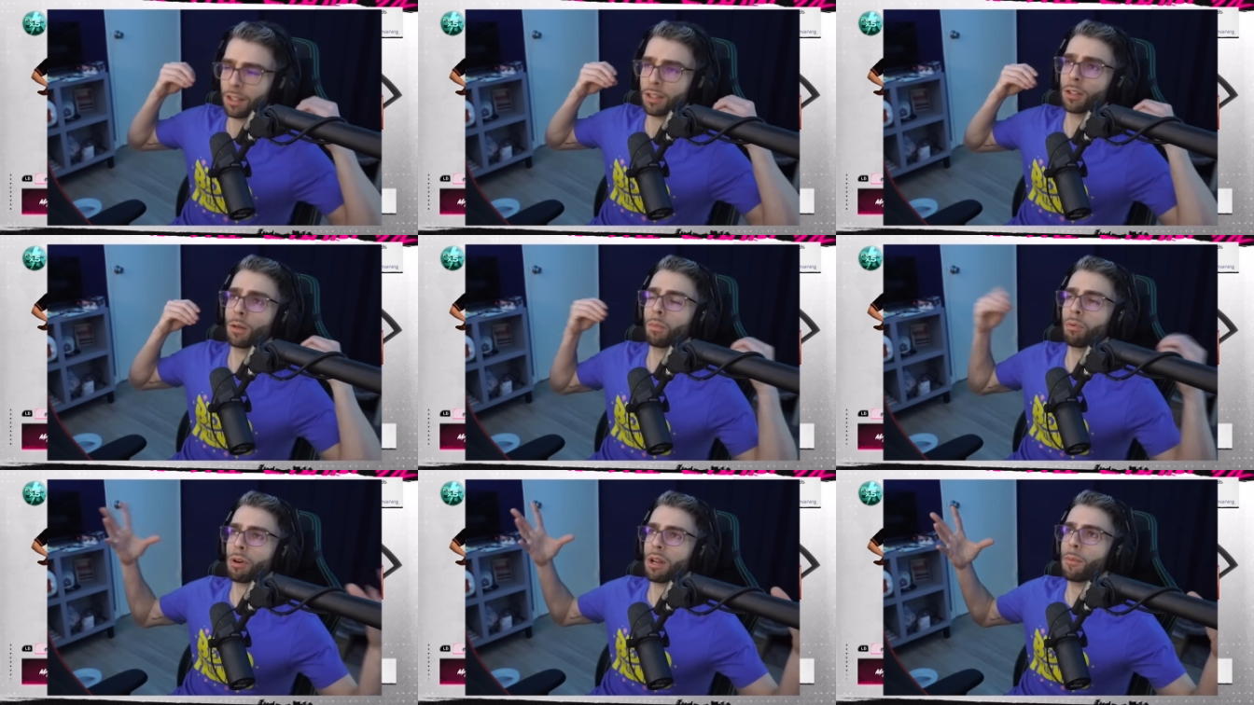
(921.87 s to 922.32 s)
the
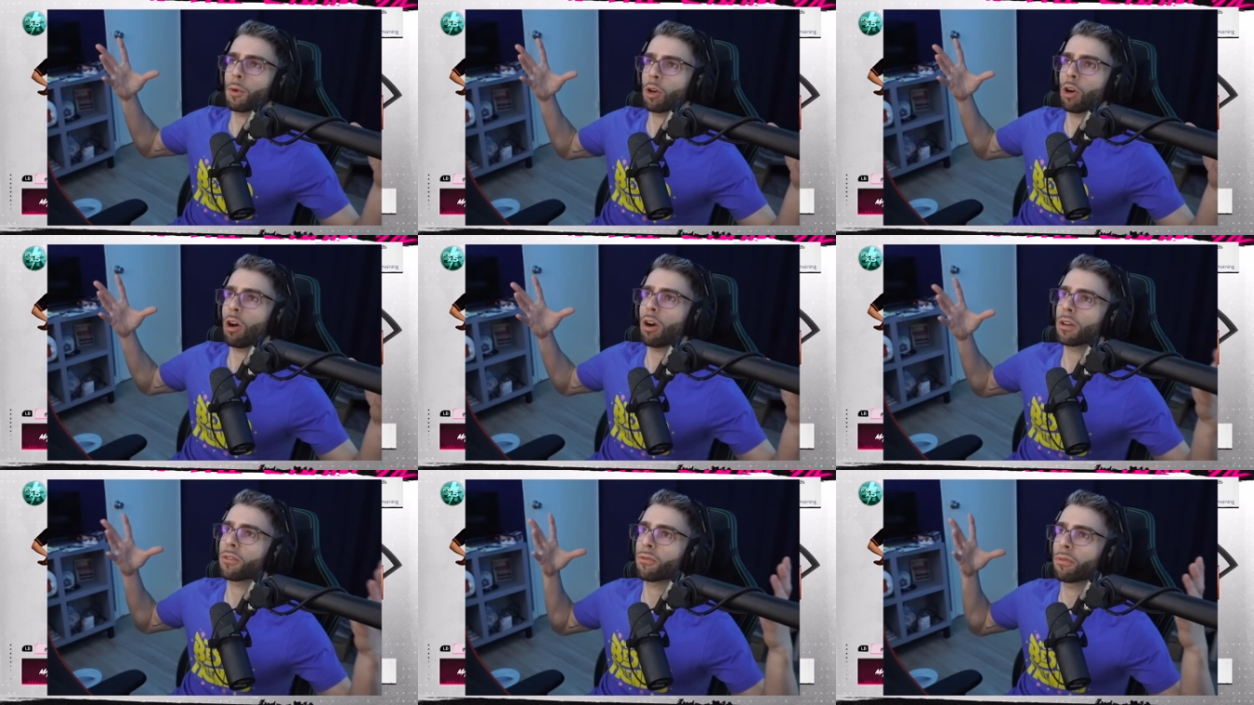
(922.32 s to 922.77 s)
supreme
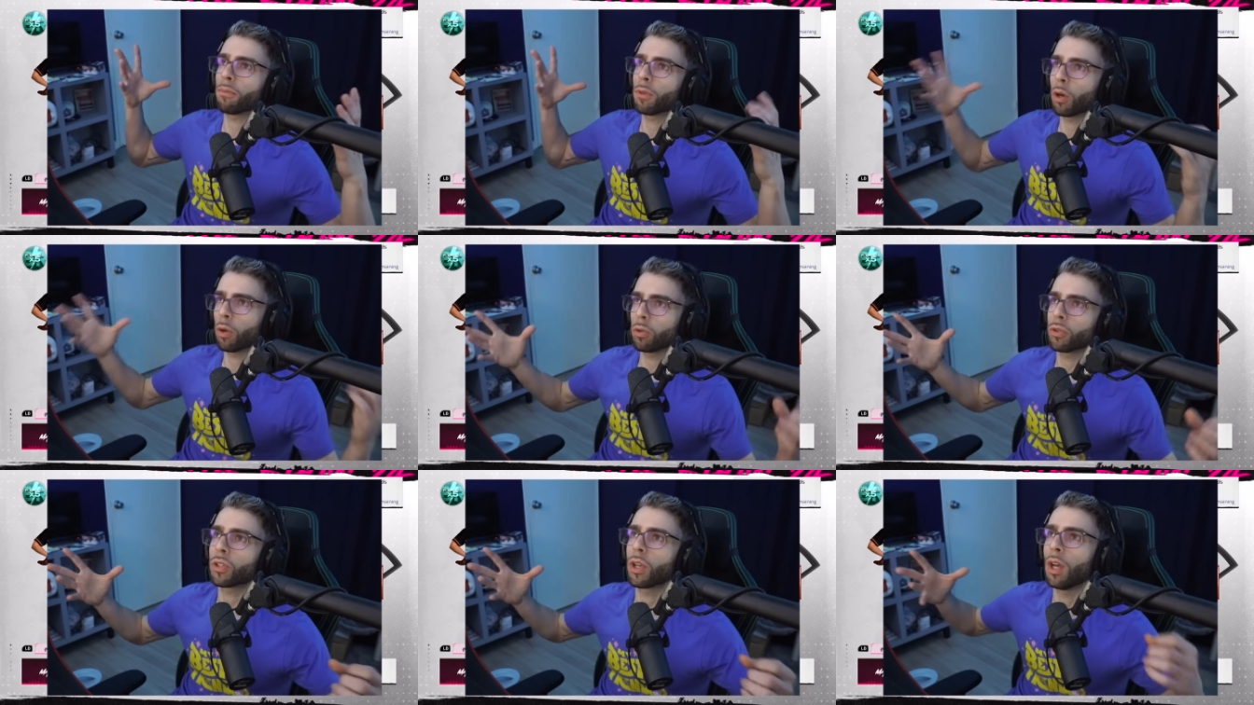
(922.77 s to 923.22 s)
cards from
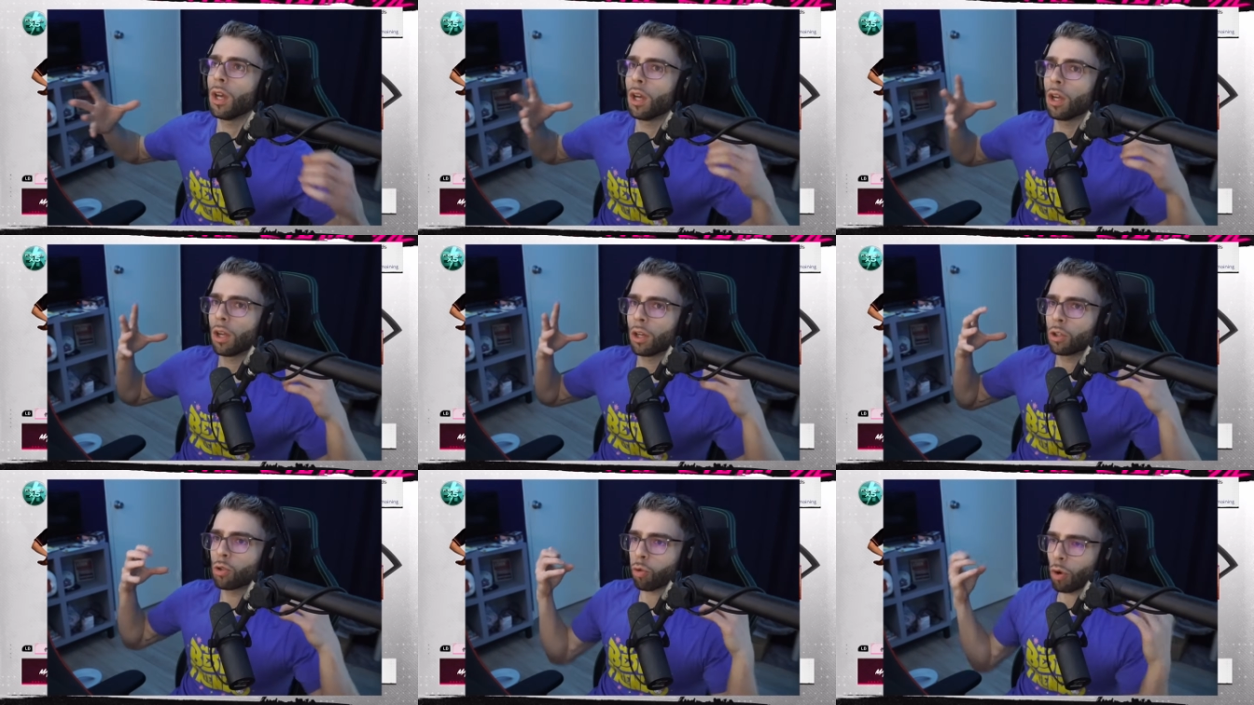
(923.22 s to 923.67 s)
those
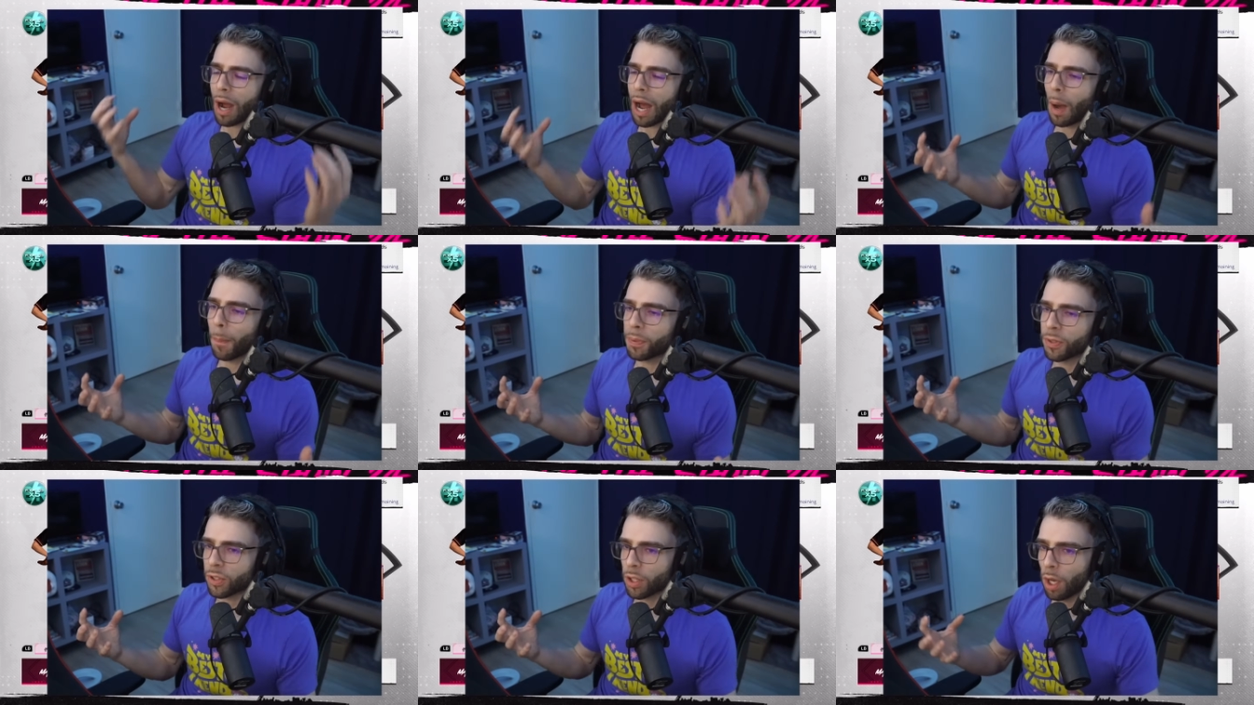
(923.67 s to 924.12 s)

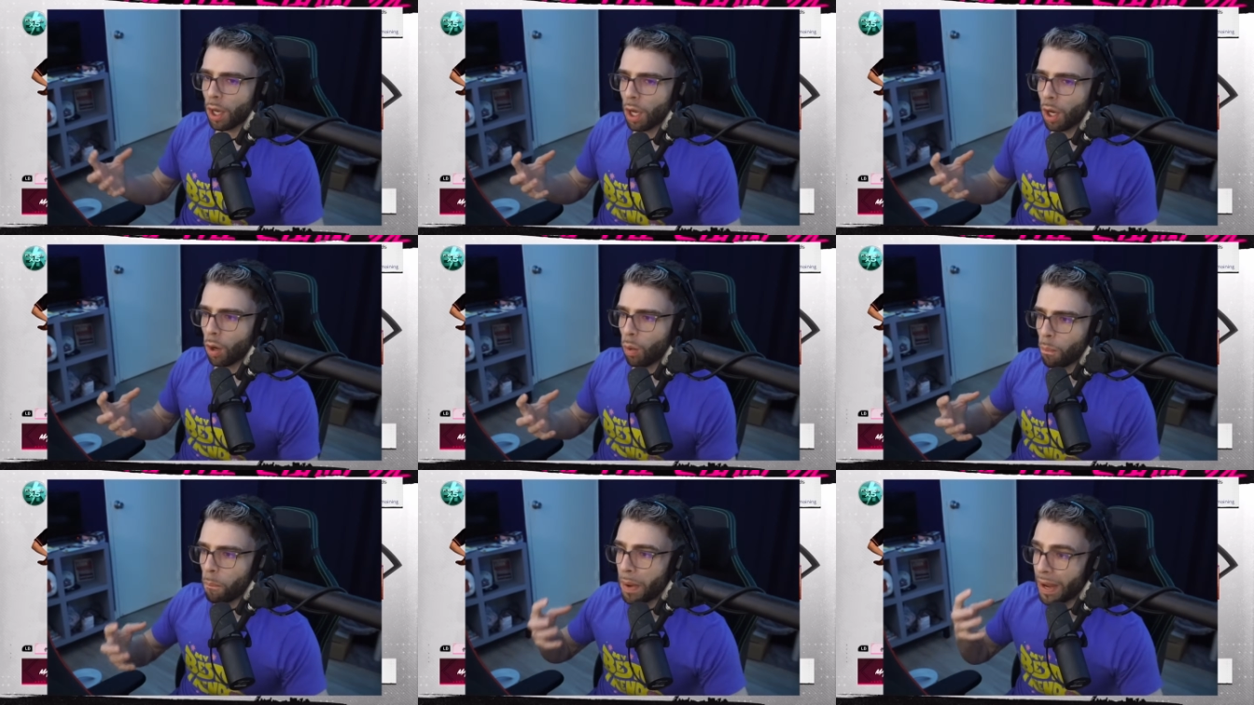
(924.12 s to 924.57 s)
drops
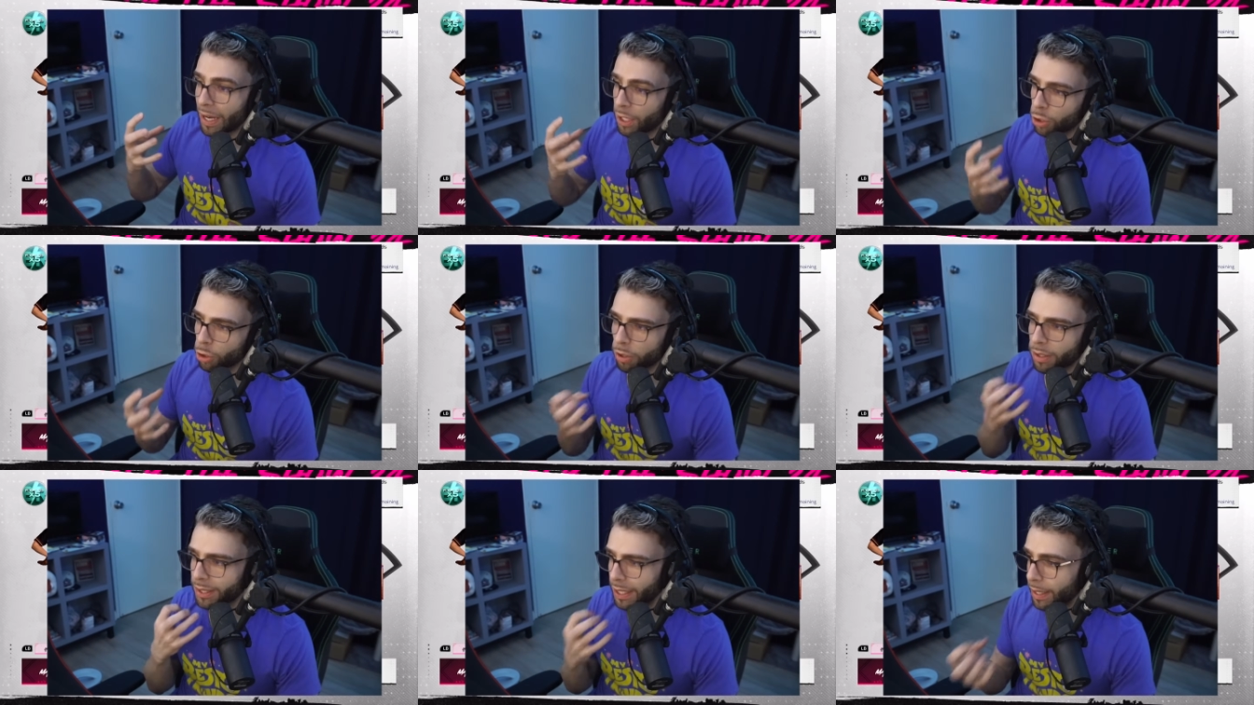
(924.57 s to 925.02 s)

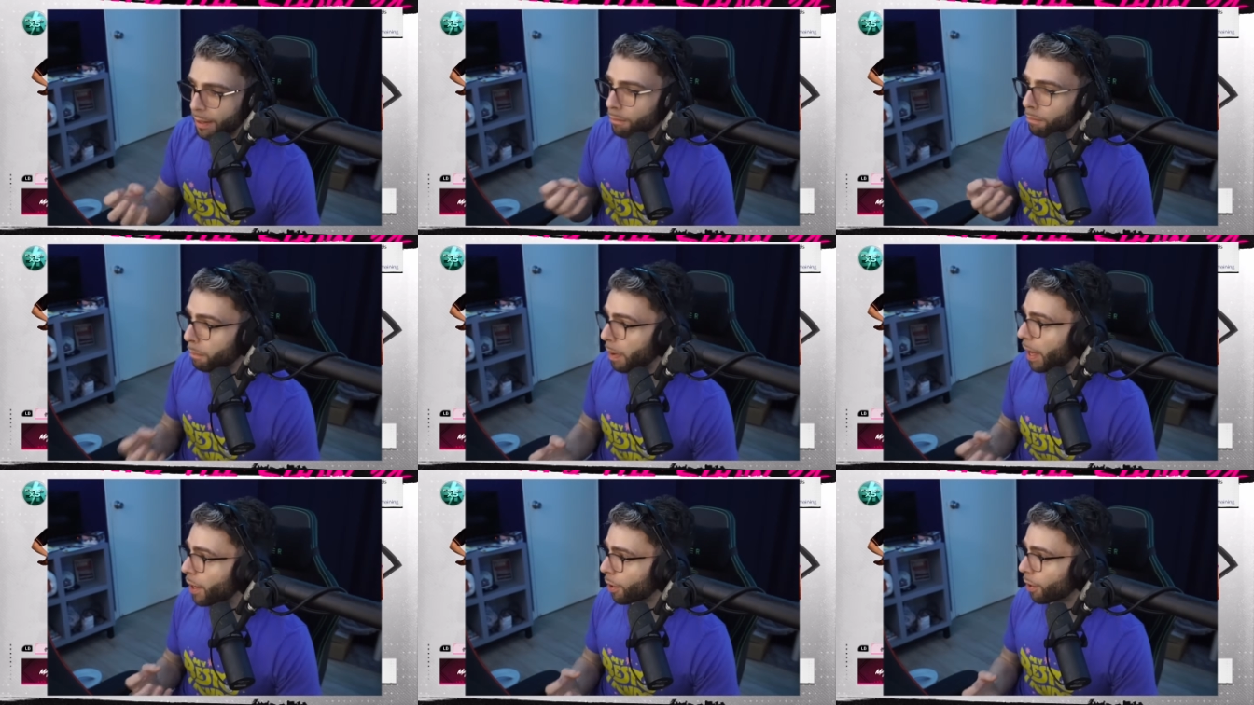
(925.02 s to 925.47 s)
made your
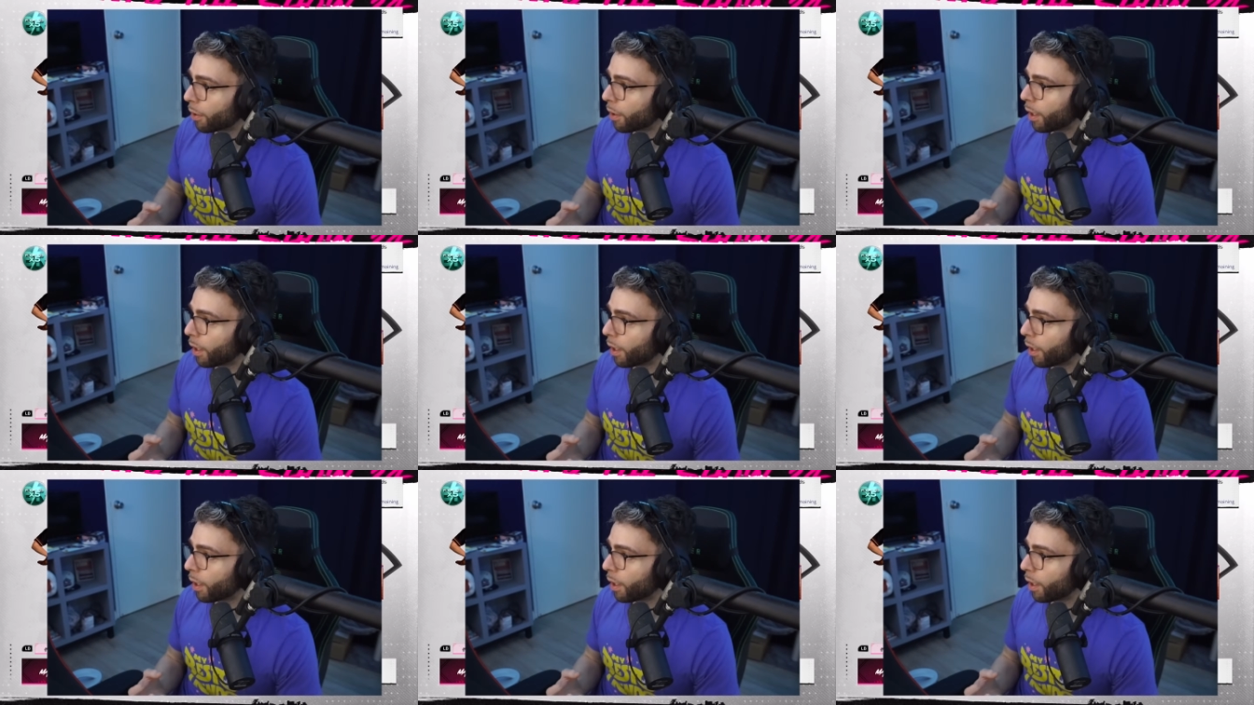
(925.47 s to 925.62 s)
team better.